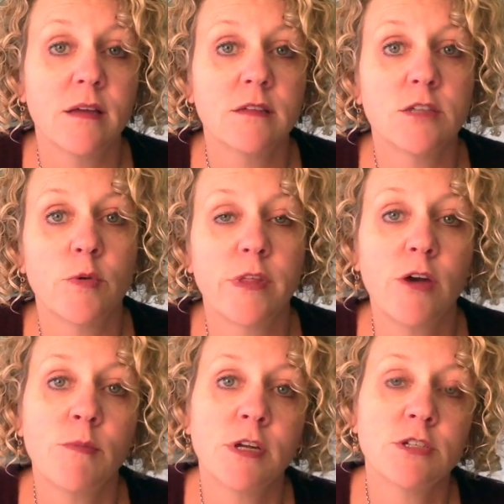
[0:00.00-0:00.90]
So
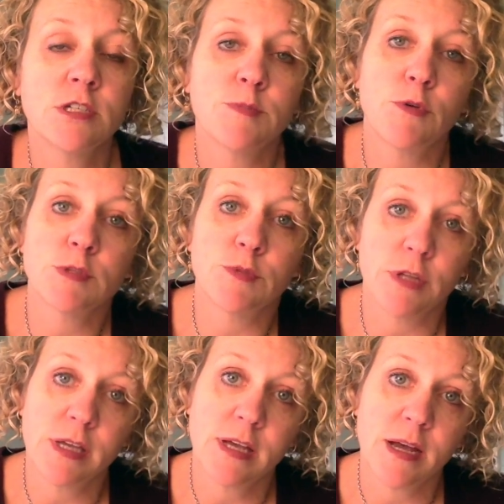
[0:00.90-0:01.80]
without much
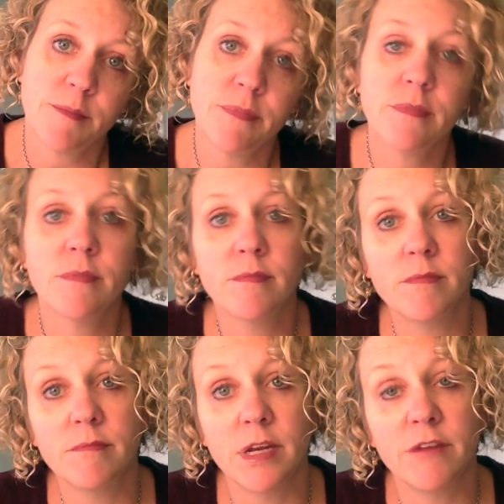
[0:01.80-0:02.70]
disposable income,
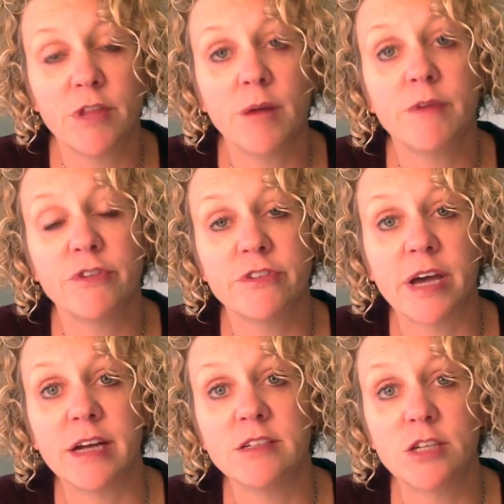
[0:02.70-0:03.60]
many of them have
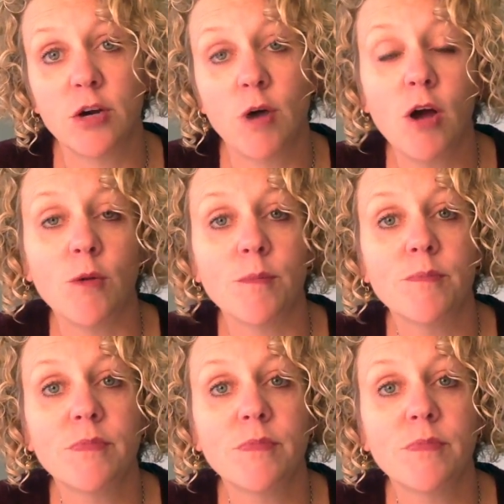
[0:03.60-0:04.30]
decided to go home.